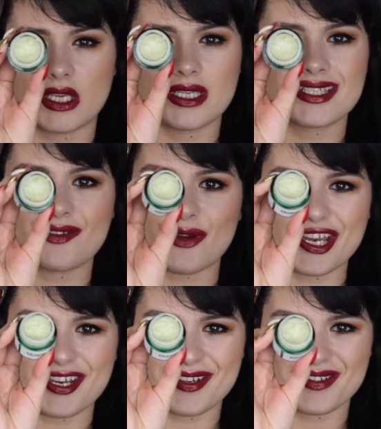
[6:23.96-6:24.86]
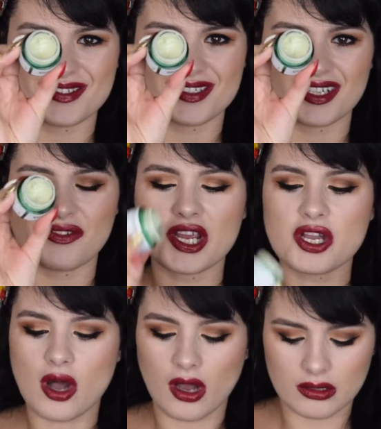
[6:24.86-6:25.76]
is green
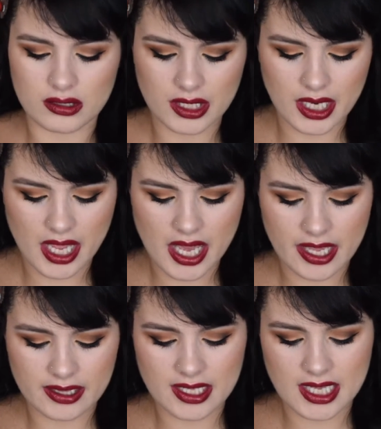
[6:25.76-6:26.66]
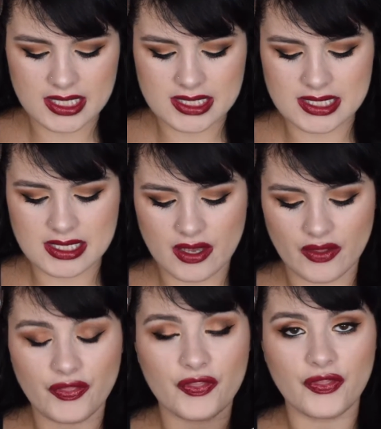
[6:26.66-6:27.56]
color, and it's
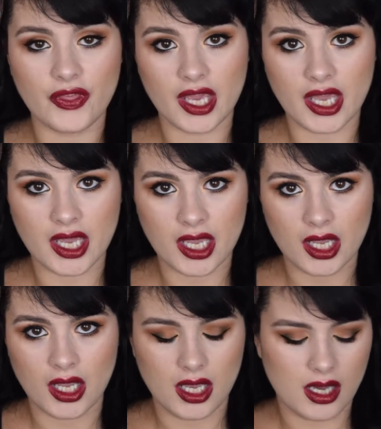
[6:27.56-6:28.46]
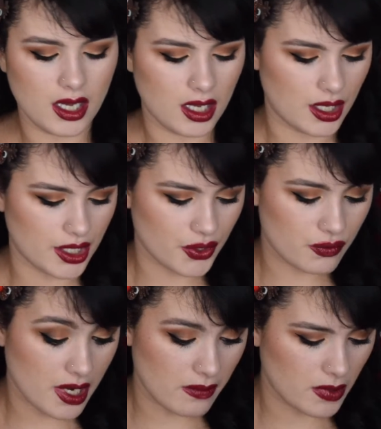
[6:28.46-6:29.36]
a thick
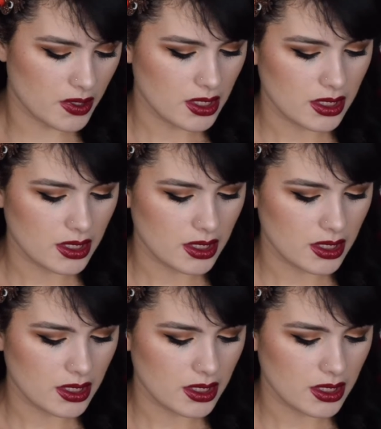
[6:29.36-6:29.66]
cream.